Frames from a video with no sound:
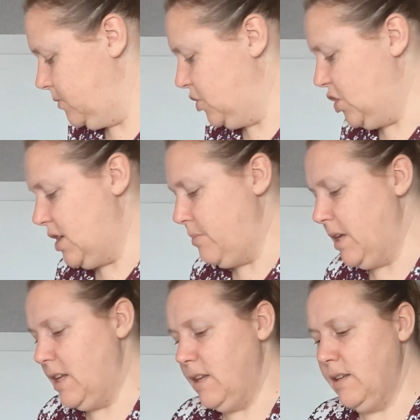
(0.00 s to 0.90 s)
She sent
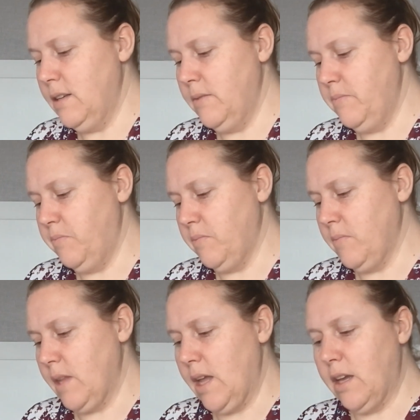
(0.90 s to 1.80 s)
me a
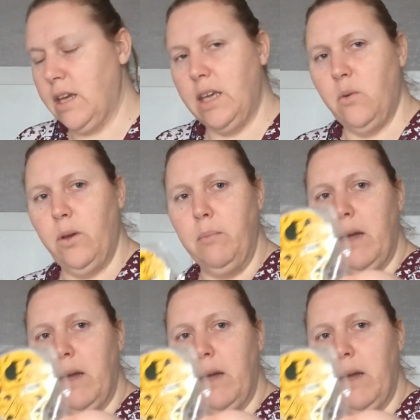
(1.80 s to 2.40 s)
kiwi